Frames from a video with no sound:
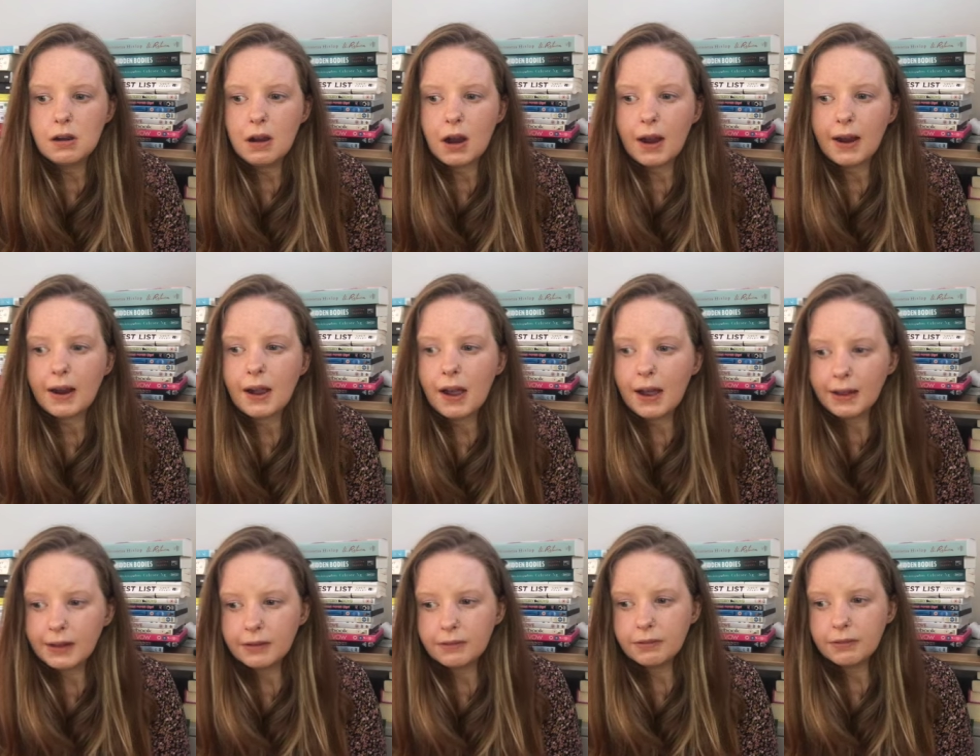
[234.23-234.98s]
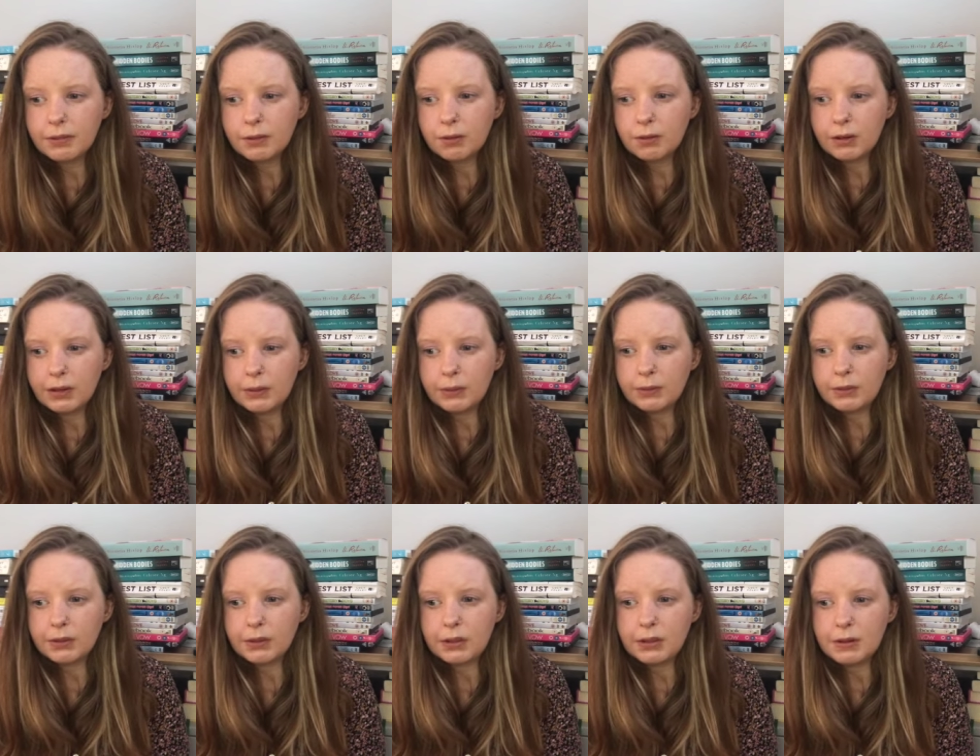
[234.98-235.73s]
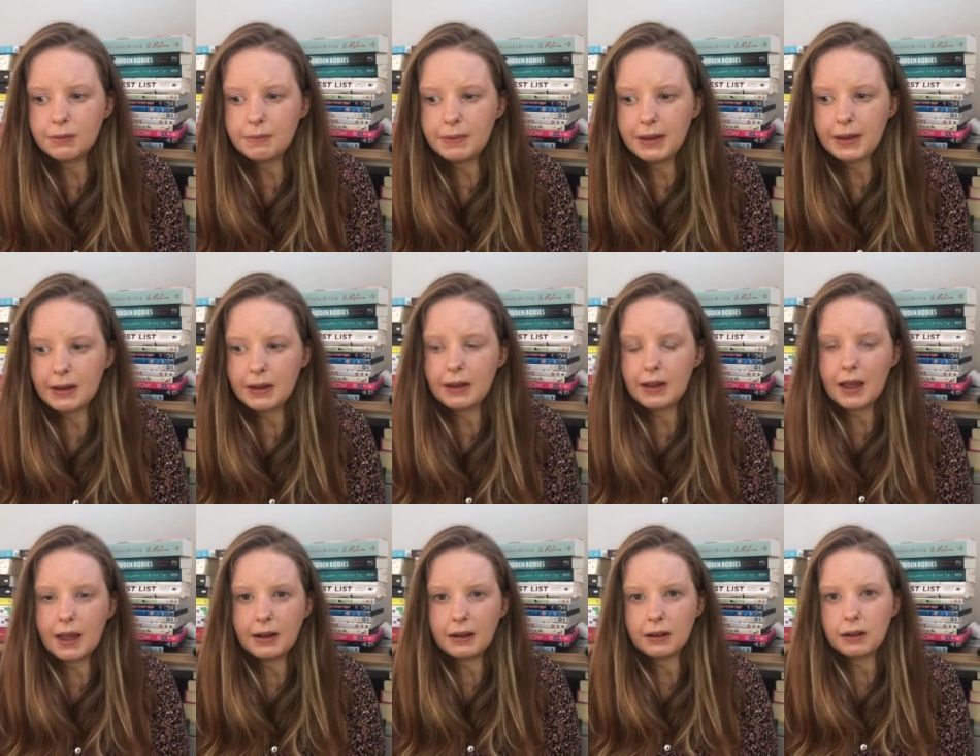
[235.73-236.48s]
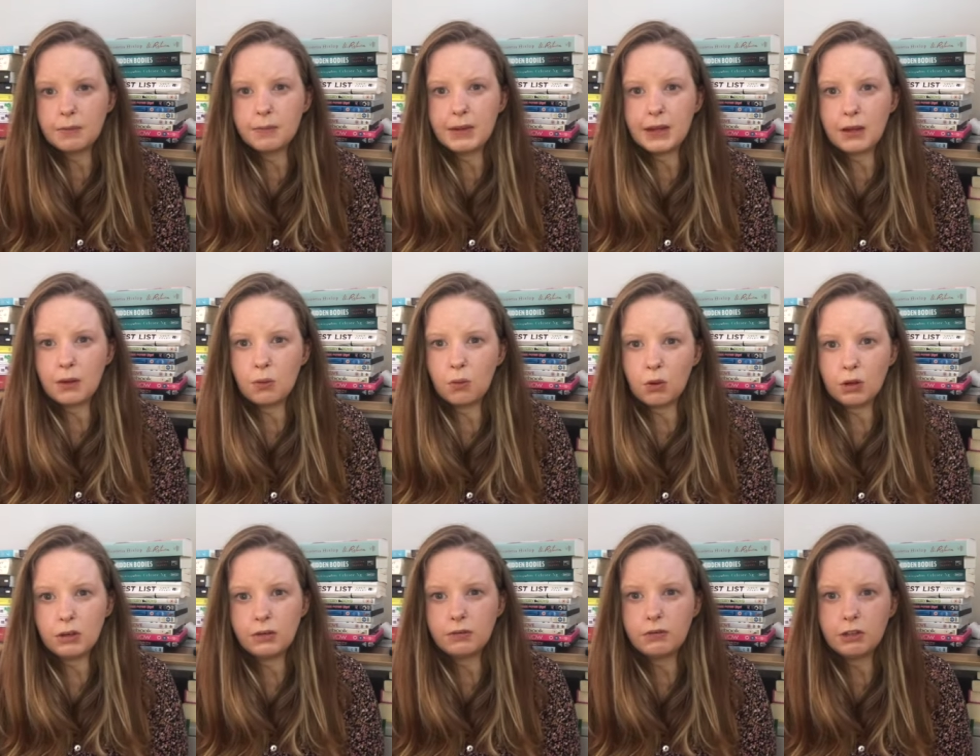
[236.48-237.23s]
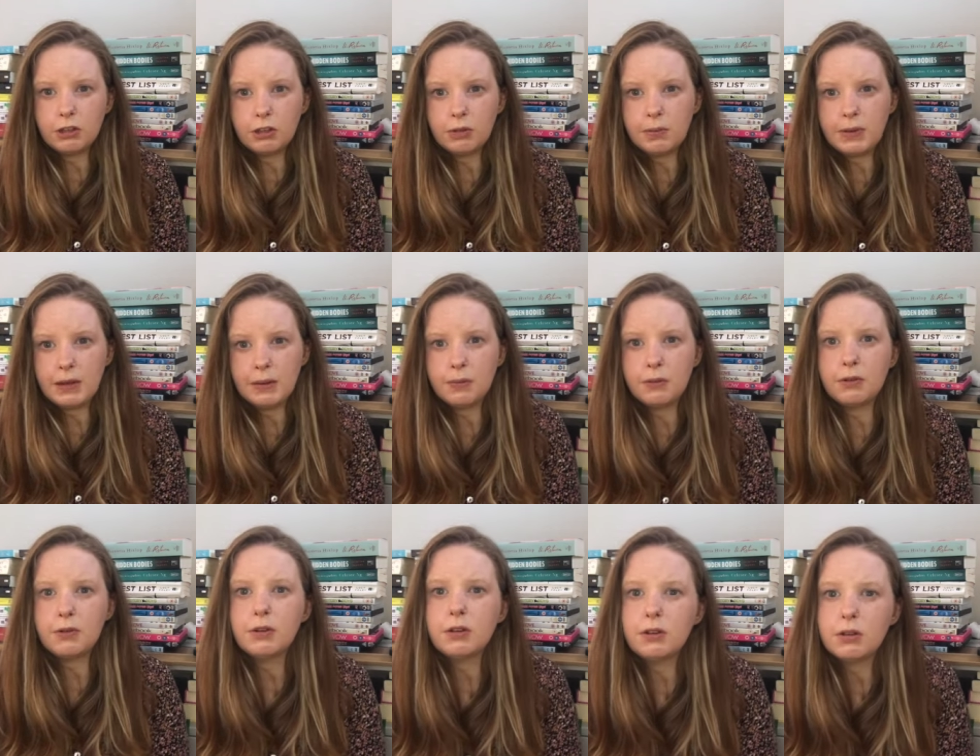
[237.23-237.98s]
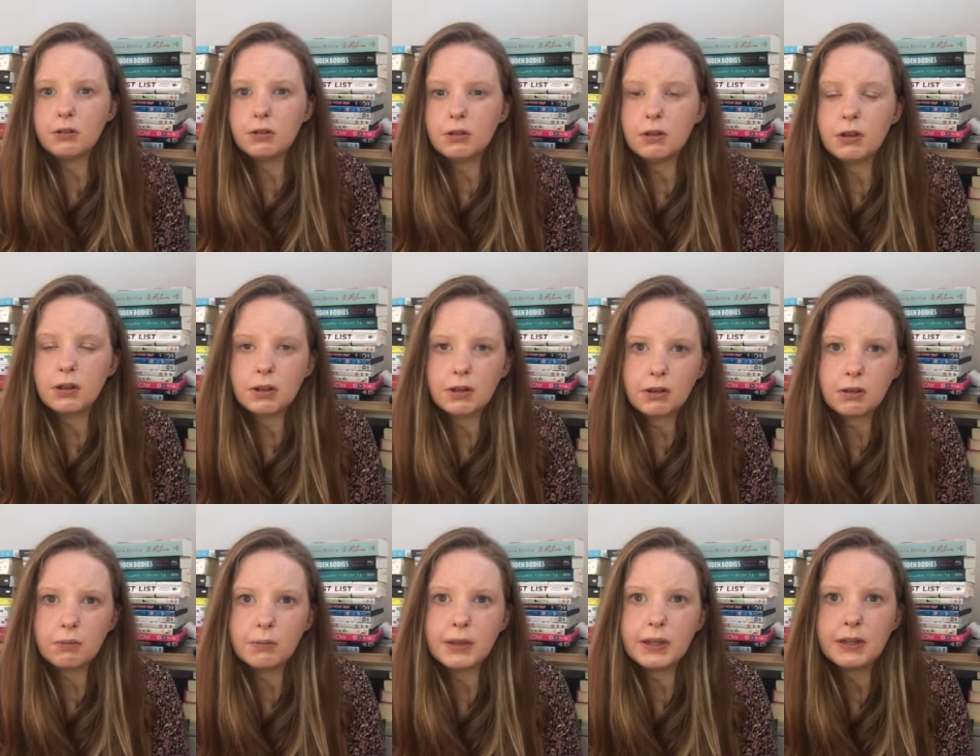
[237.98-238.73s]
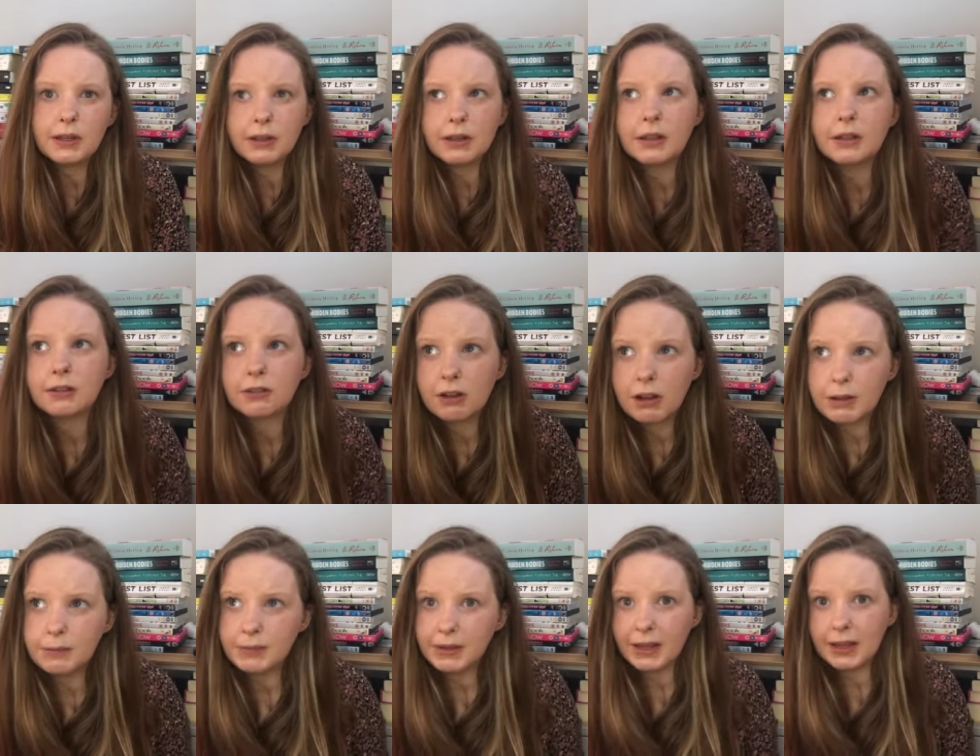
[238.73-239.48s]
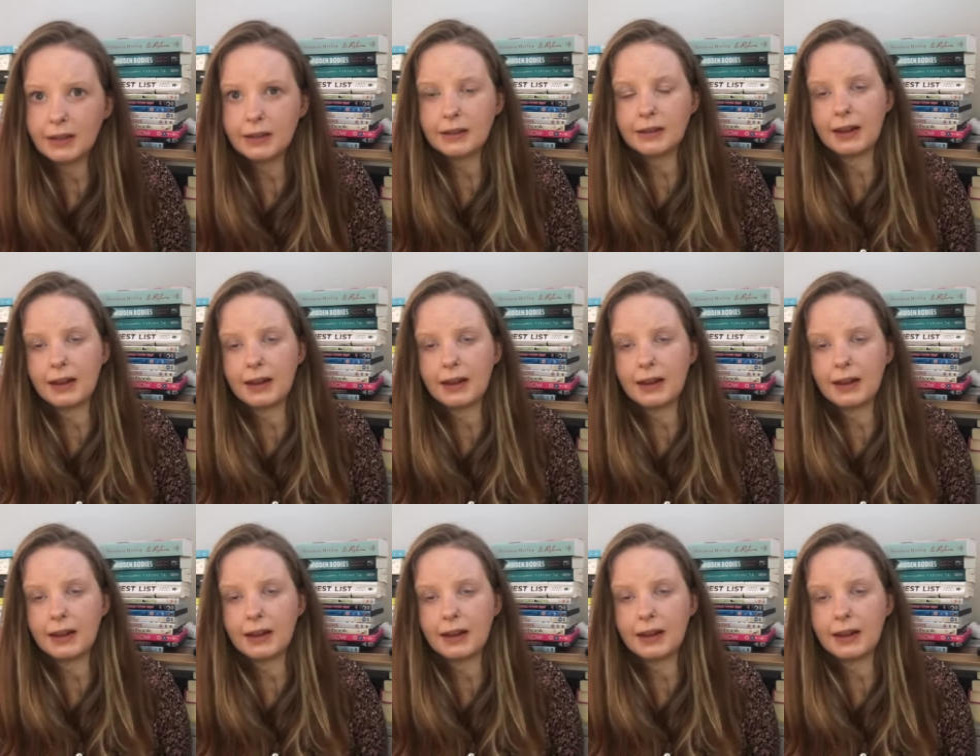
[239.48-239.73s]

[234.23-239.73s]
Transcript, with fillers: I kind of thought it was going to be end up being one of two people who had committed this crime against